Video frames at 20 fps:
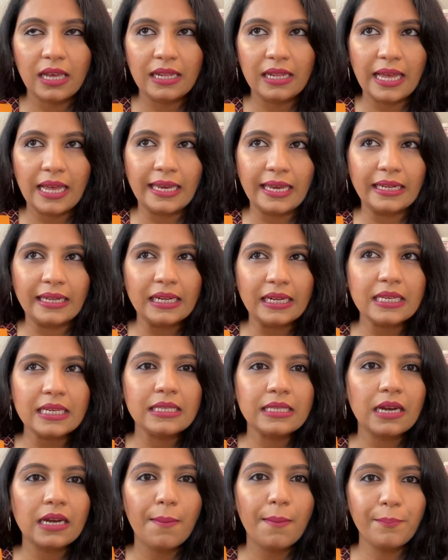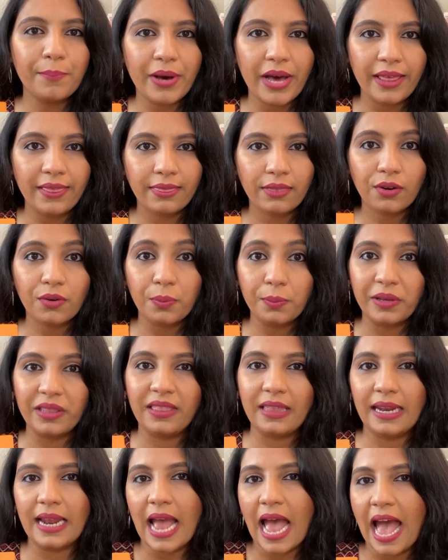like at least a month or a month
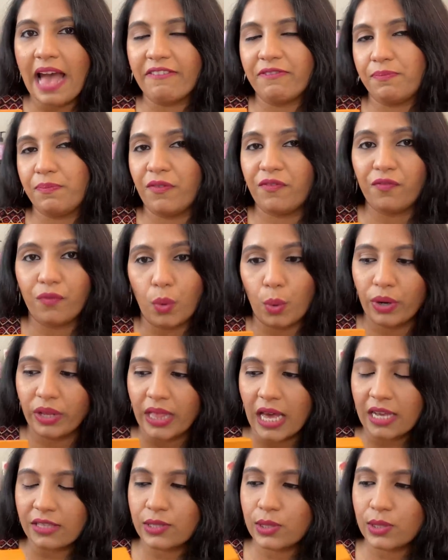and a half before that.